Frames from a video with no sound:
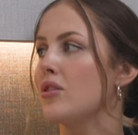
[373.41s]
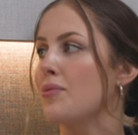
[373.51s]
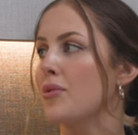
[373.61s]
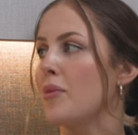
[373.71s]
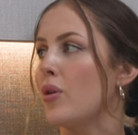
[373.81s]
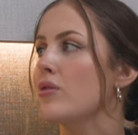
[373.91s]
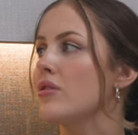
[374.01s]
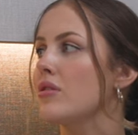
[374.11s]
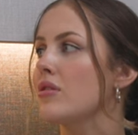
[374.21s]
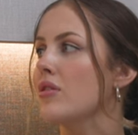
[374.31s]
to
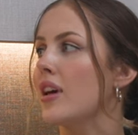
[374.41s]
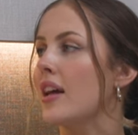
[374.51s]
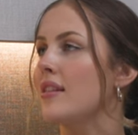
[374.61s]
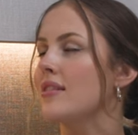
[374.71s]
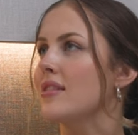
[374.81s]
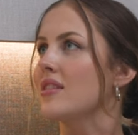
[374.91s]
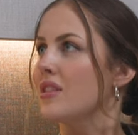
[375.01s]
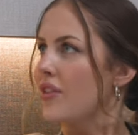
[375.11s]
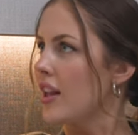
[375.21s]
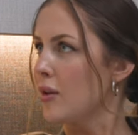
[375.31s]
promote and
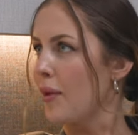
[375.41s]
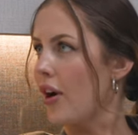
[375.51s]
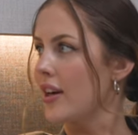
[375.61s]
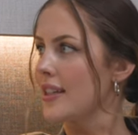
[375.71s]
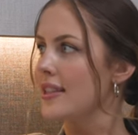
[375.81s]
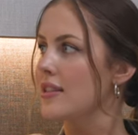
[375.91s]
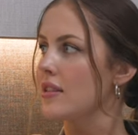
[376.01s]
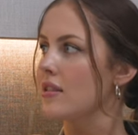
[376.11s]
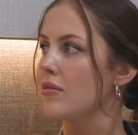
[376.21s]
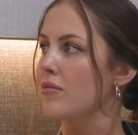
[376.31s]
develop
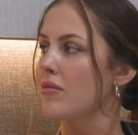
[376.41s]
artists.